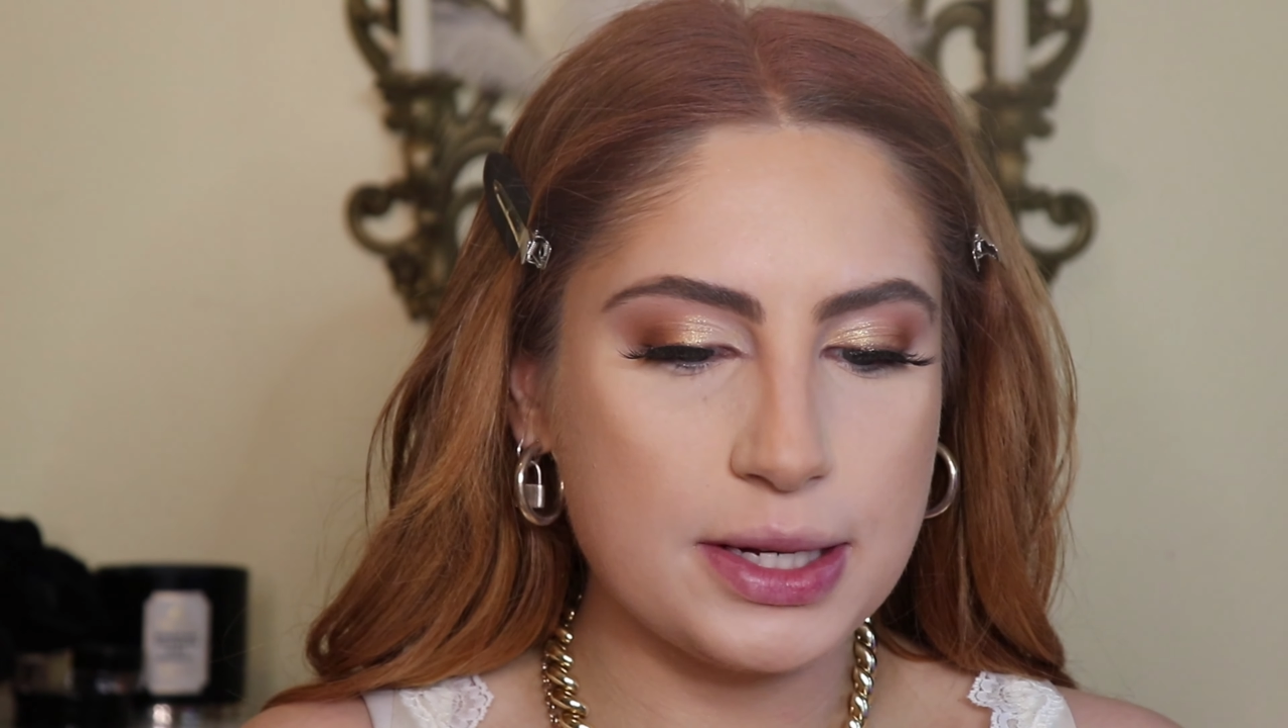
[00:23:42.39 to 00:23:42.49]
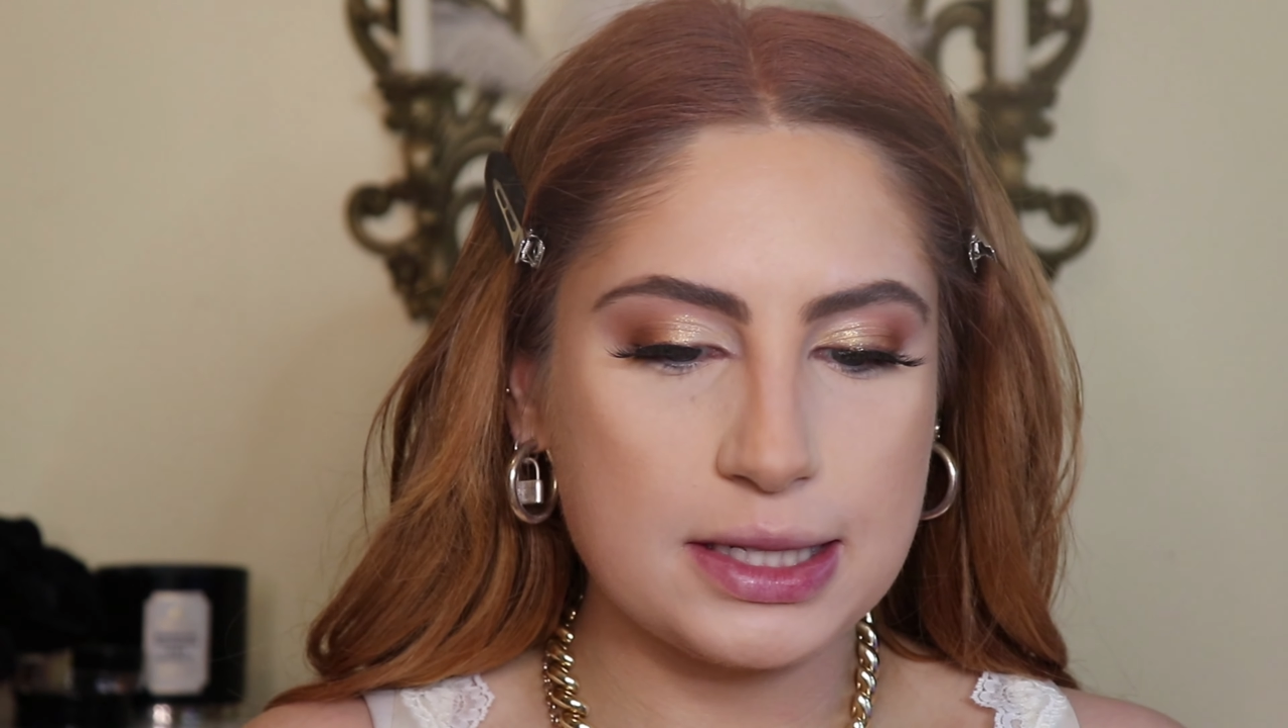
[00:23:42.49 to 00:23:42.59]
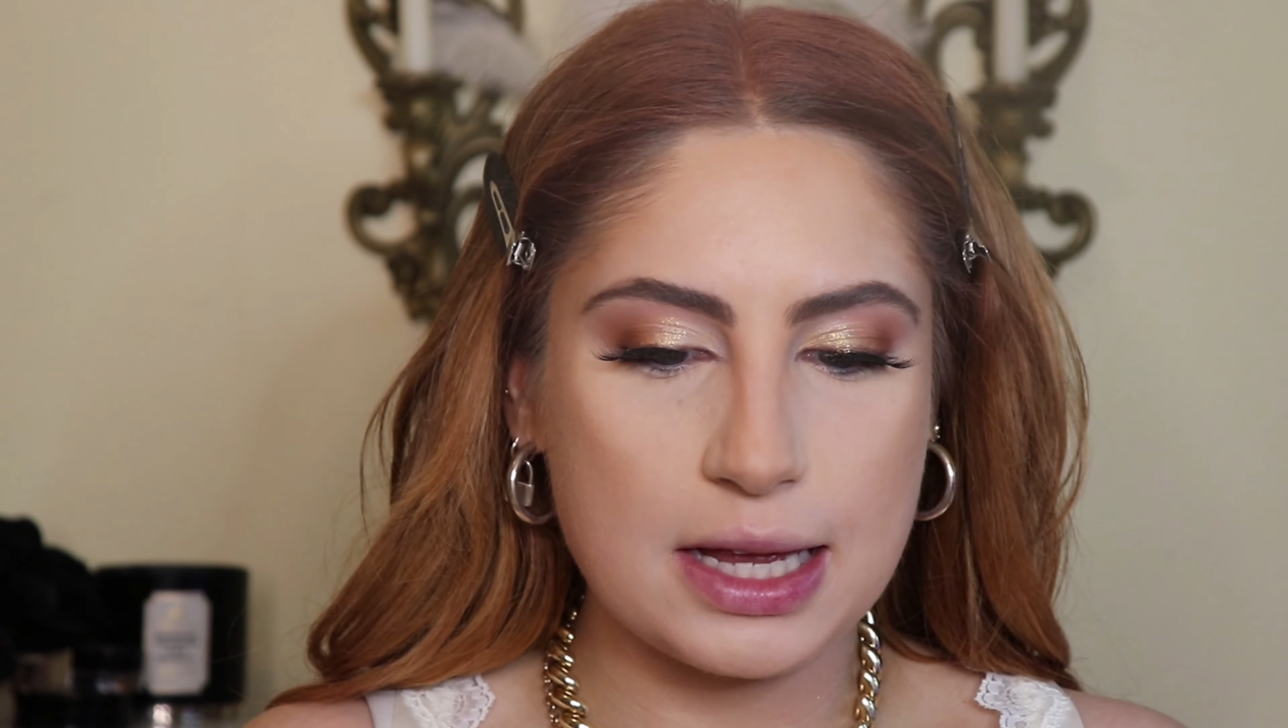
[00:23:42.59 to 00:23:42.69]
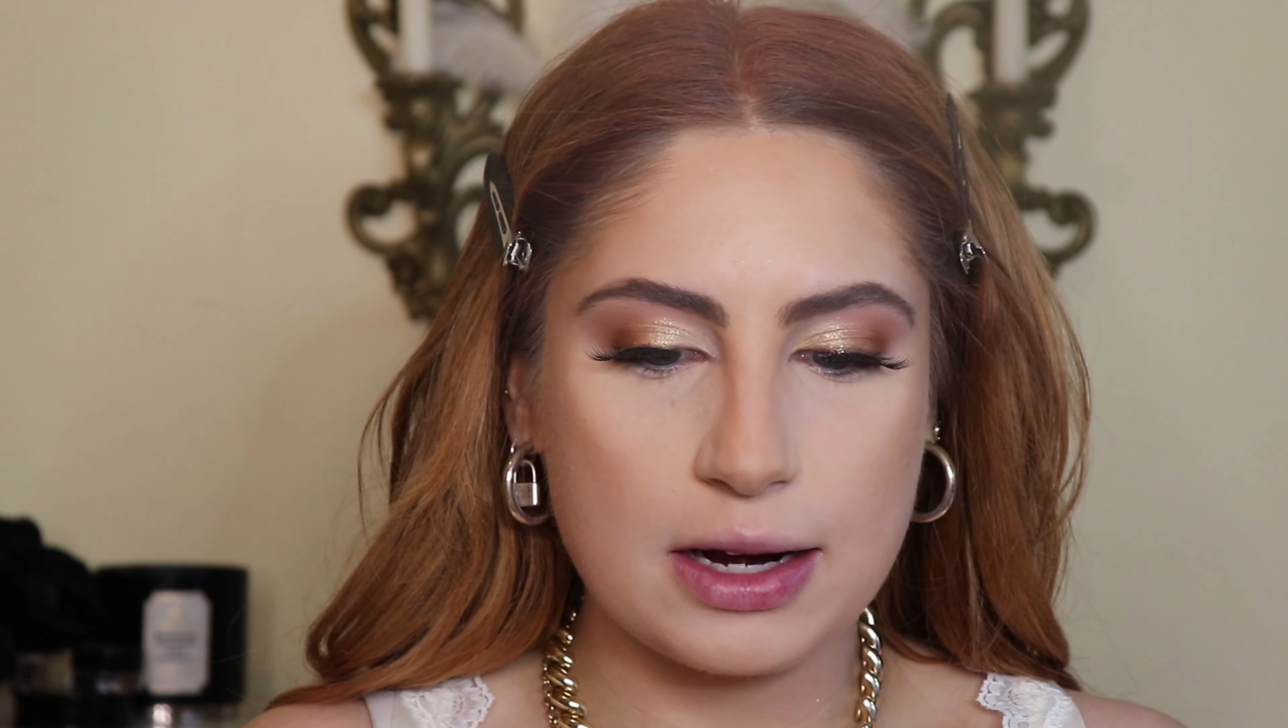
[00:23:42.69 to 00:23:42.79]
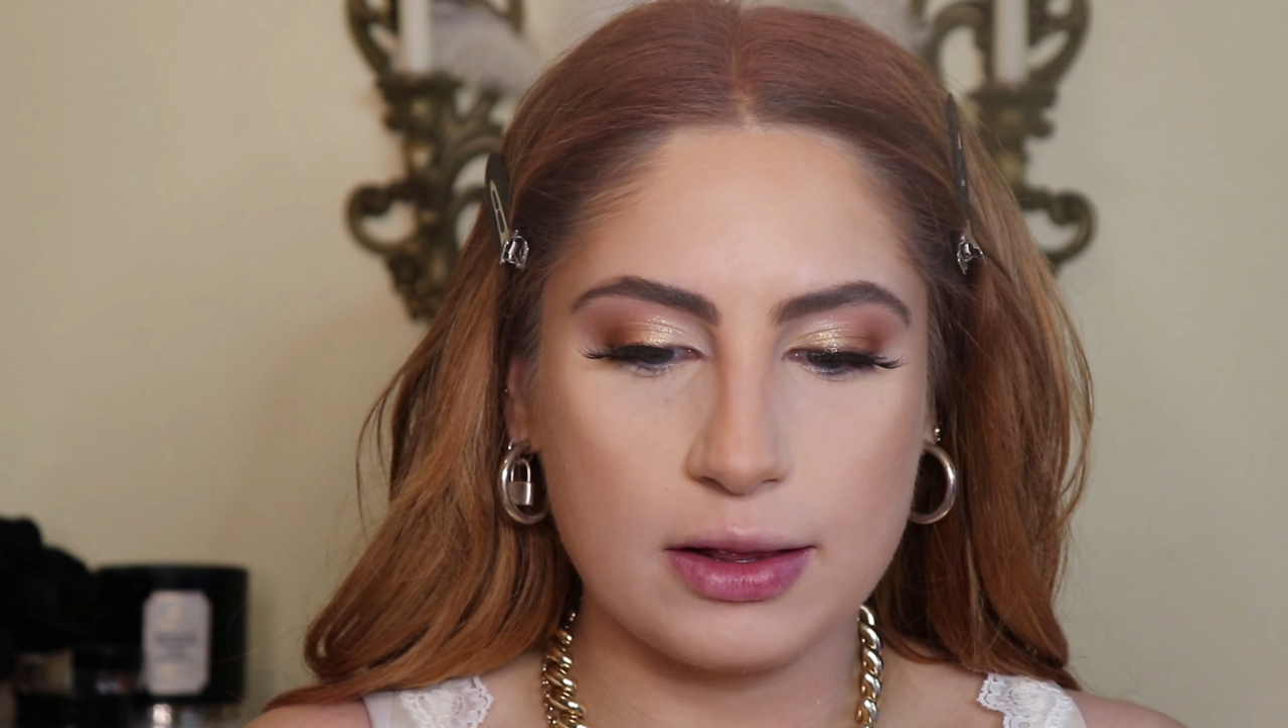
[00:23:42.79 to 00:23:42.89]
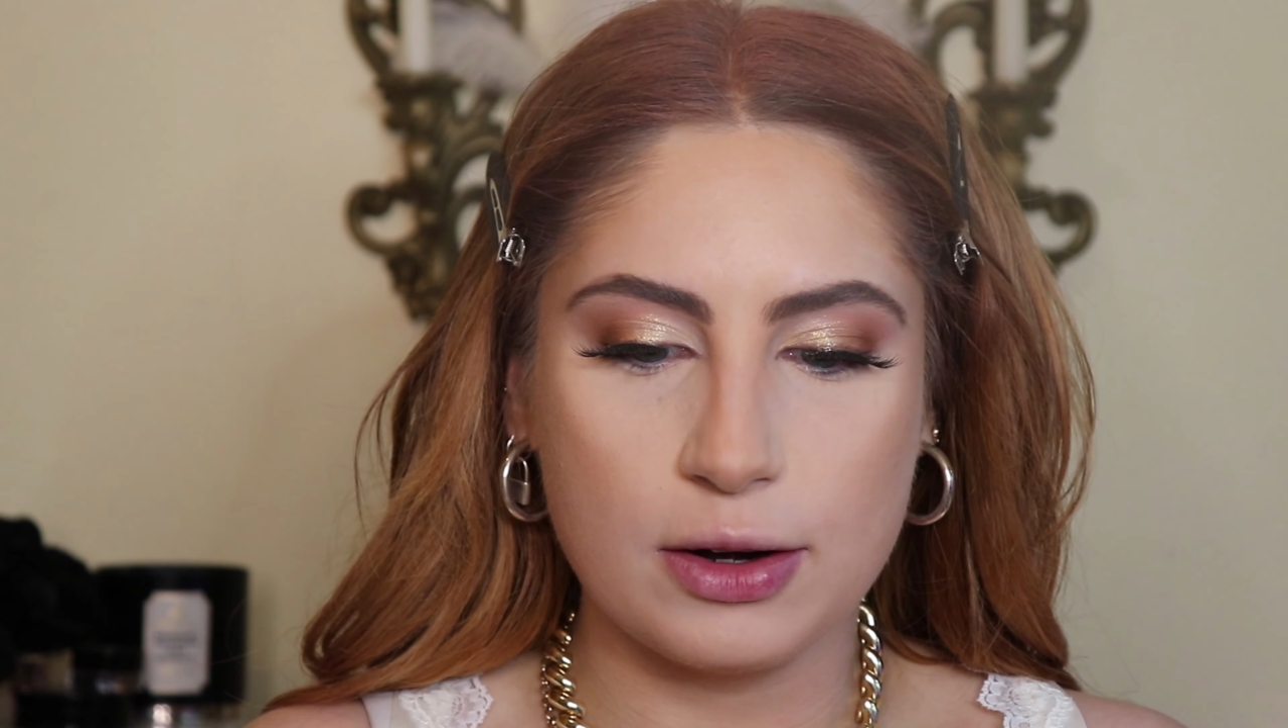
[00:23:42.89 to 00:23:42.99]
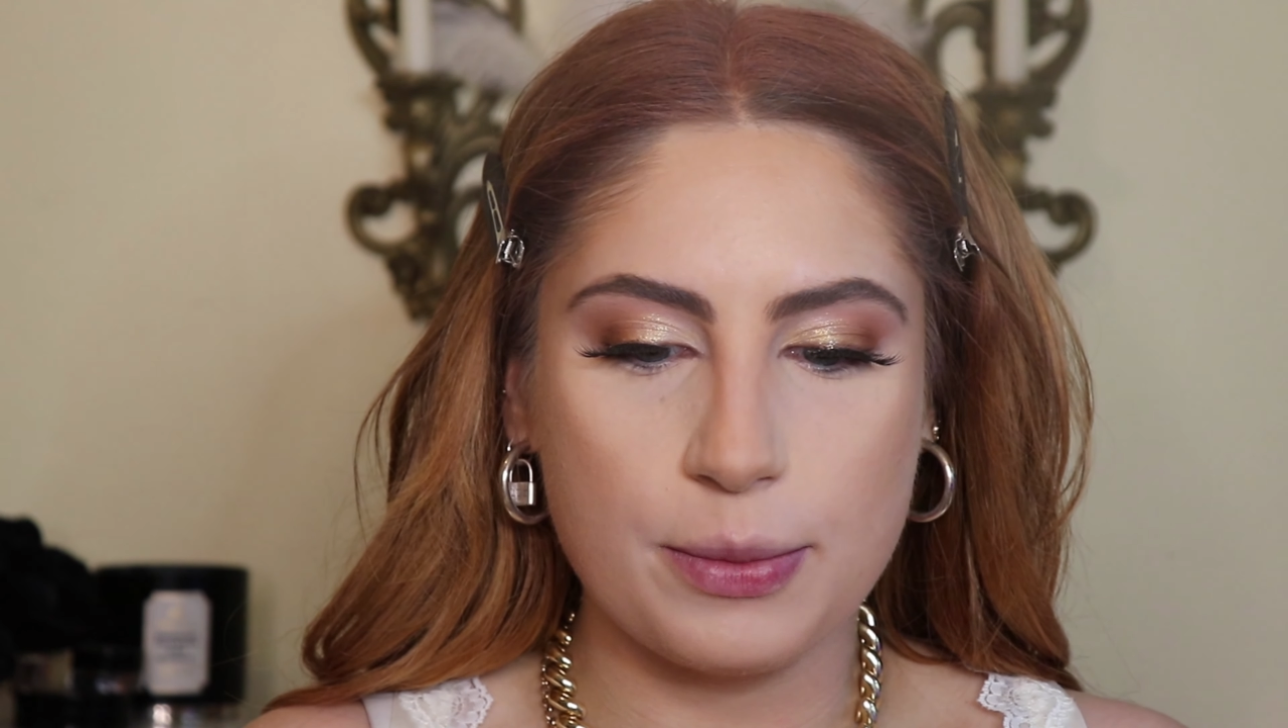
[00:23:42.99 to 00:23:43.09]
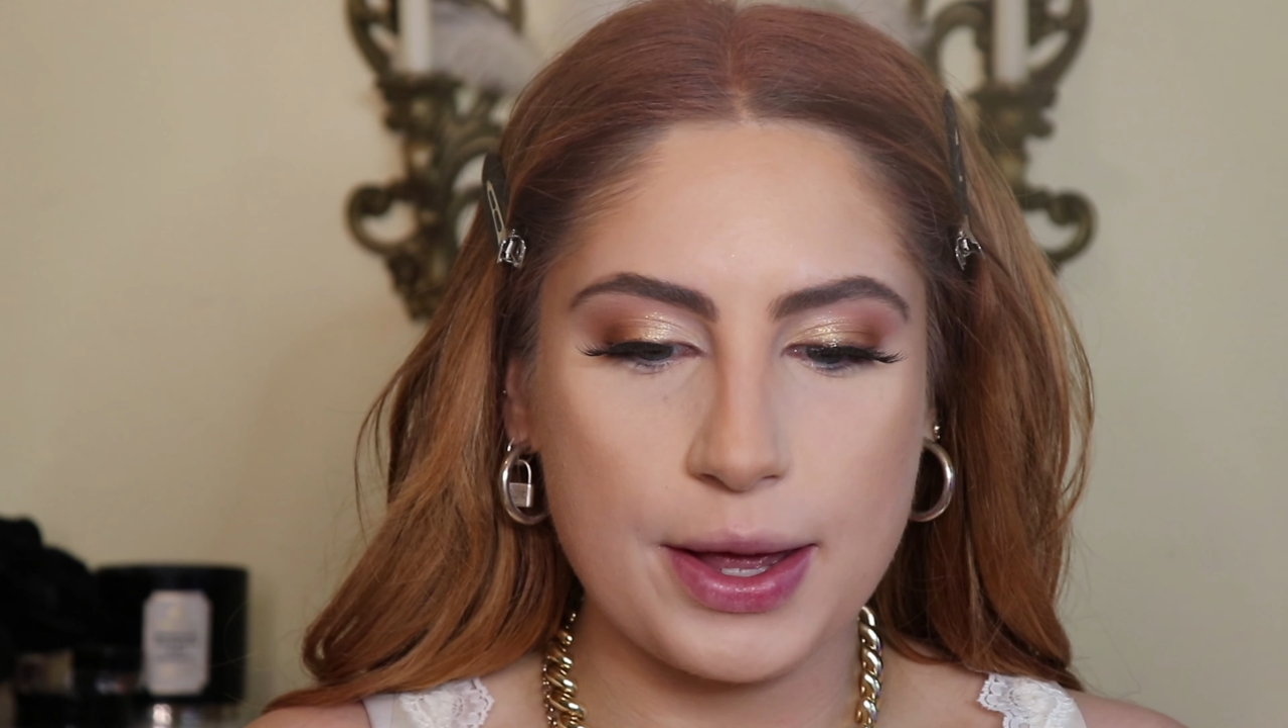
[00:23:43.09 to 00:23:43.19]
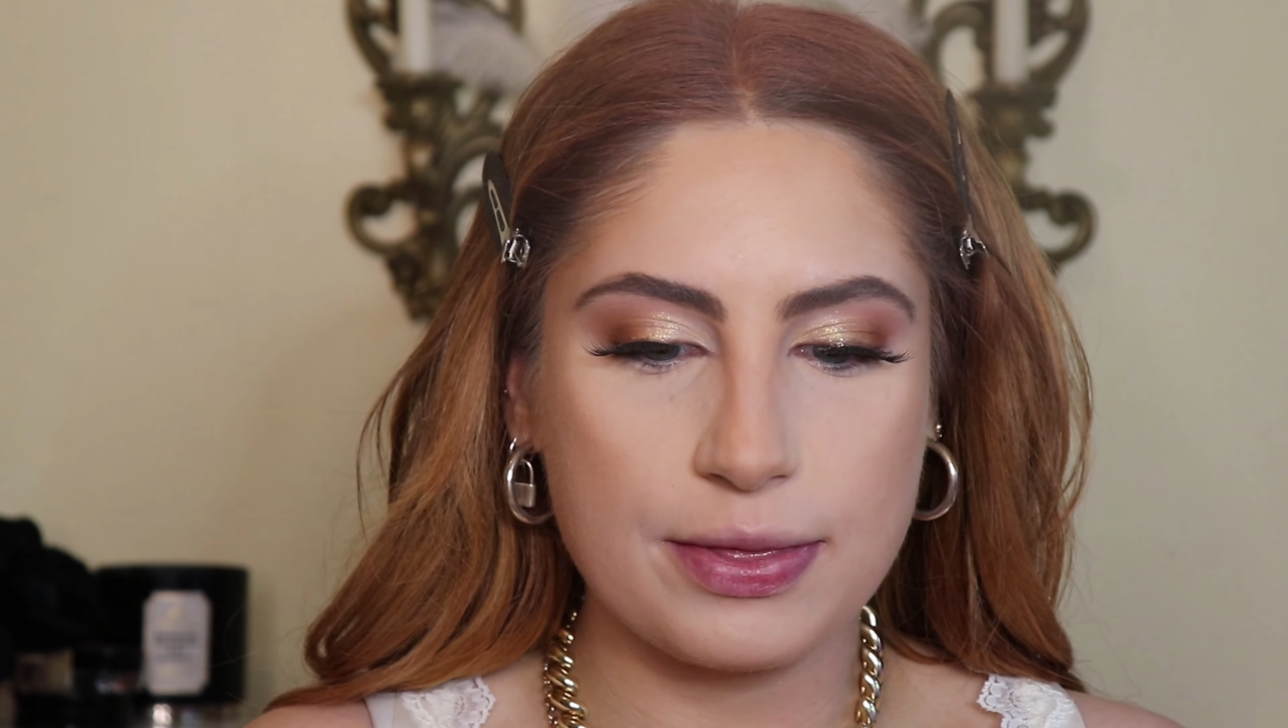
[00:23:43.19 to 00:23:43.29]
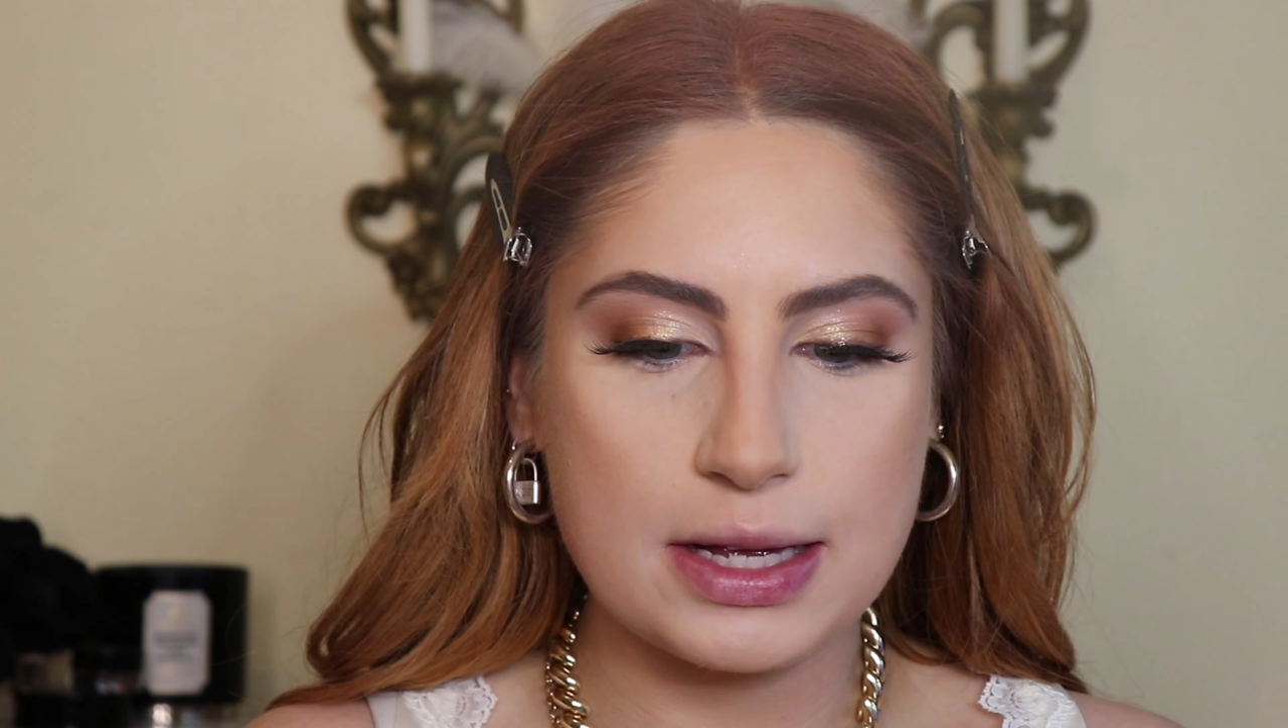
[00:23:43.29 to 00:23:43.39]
skin a little bit.